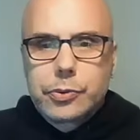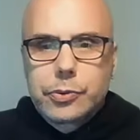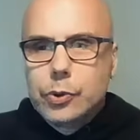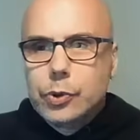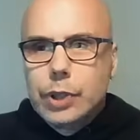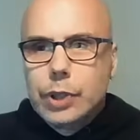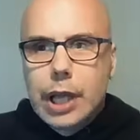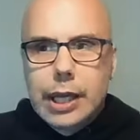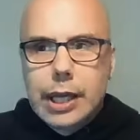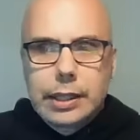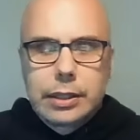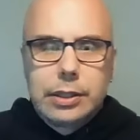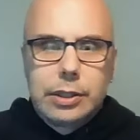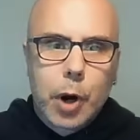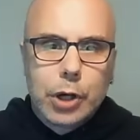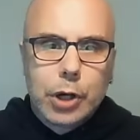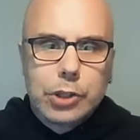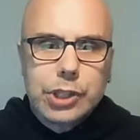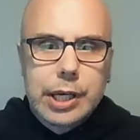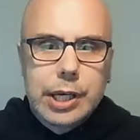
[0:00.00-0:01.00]
through like
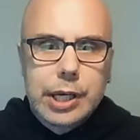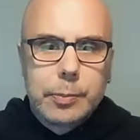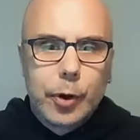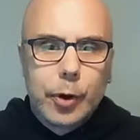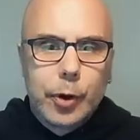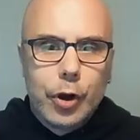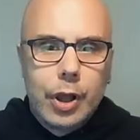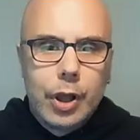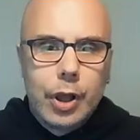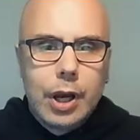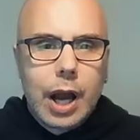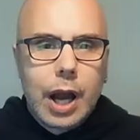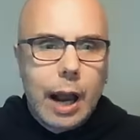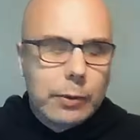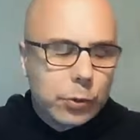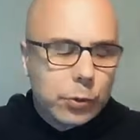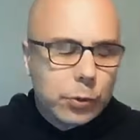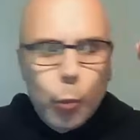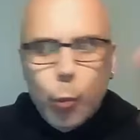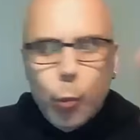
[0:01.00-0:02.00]
March, April, I
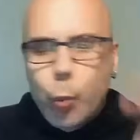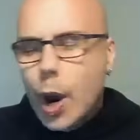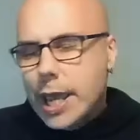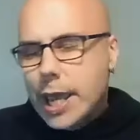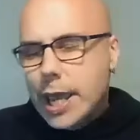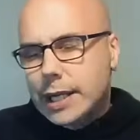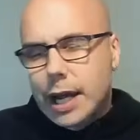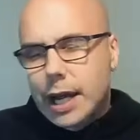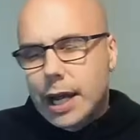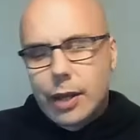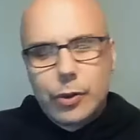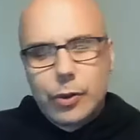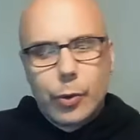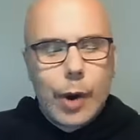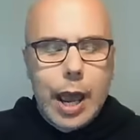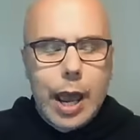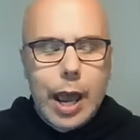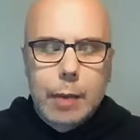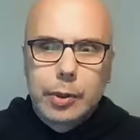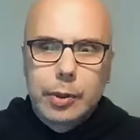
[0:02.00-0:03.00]
was way down the
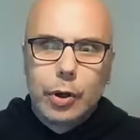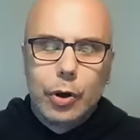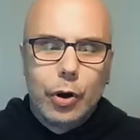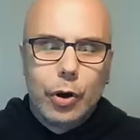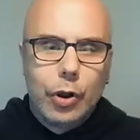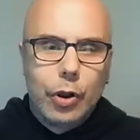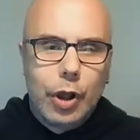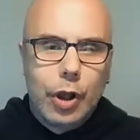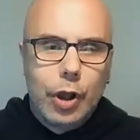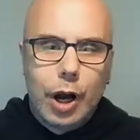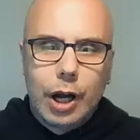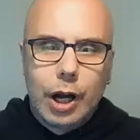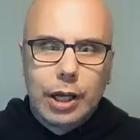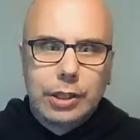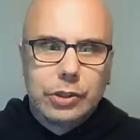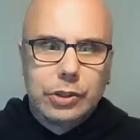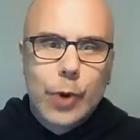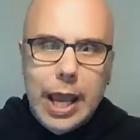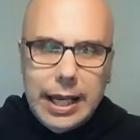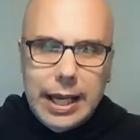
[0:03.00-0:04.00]
rabbit hole
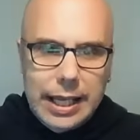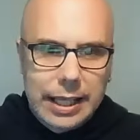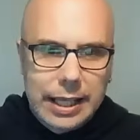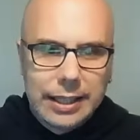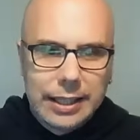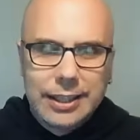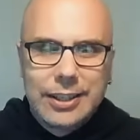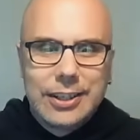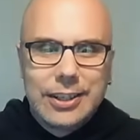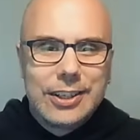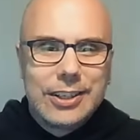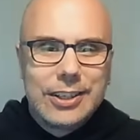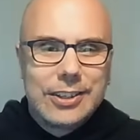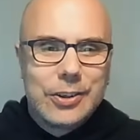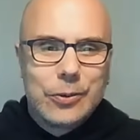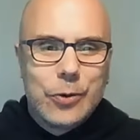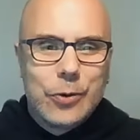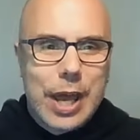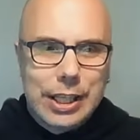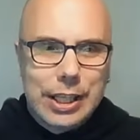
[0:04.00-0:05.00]
on Reddit,
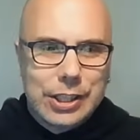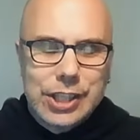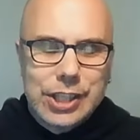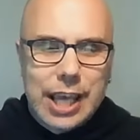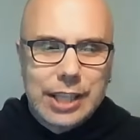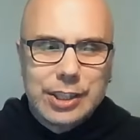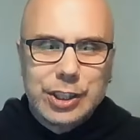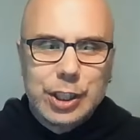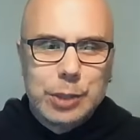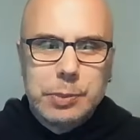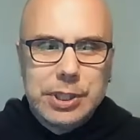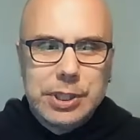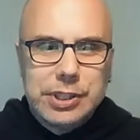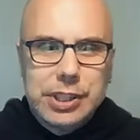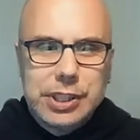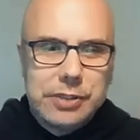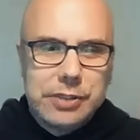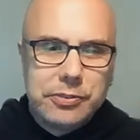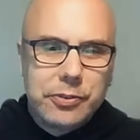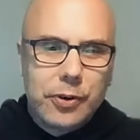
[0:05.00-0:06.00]
the Reddit chat
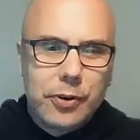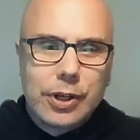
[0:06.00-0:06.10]
GPT